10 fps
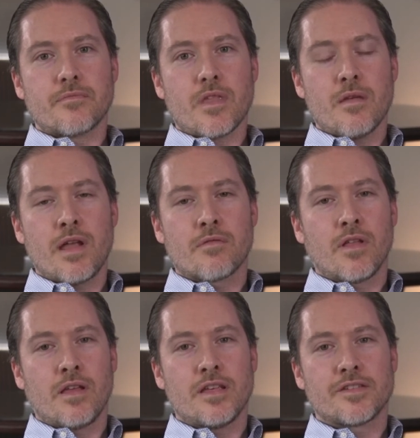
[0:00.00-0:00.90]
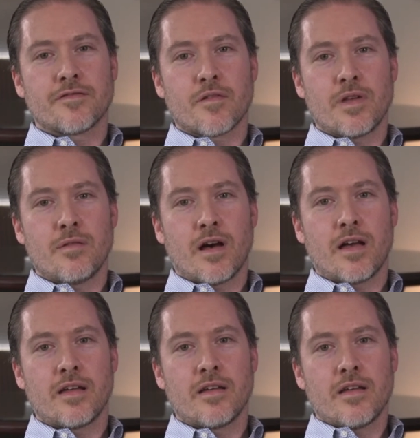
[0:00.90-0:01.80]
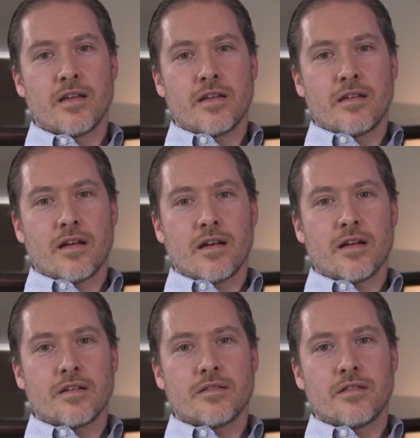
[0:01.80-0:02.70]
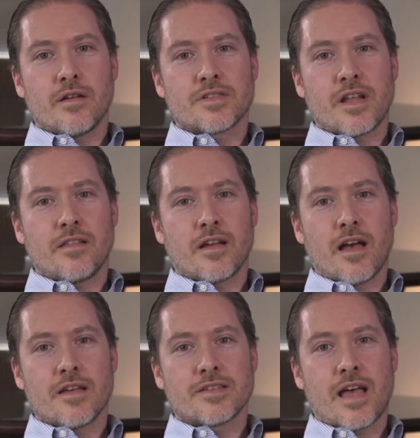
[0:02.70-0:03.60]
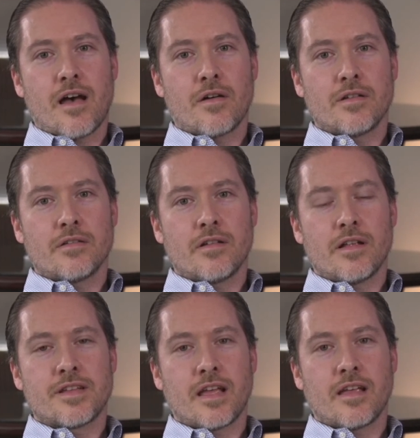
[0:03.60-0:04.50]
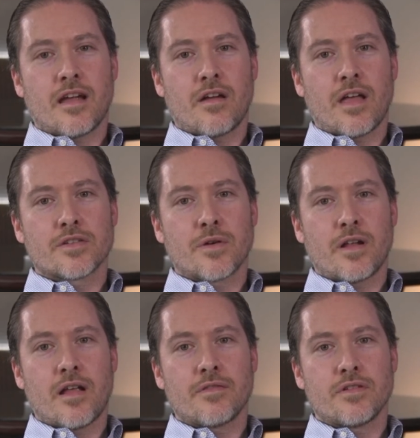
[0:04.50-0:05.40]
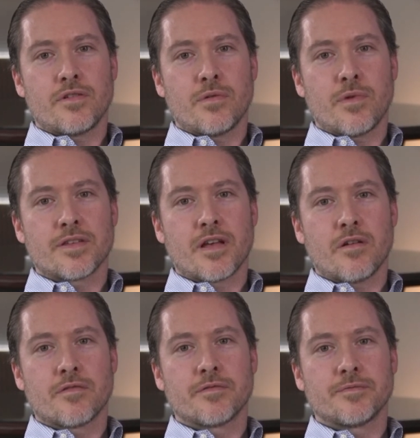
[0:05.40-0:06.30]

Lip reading: Made it really easy for me by sending the guys out and taking care of that so I didn't have to do it myself.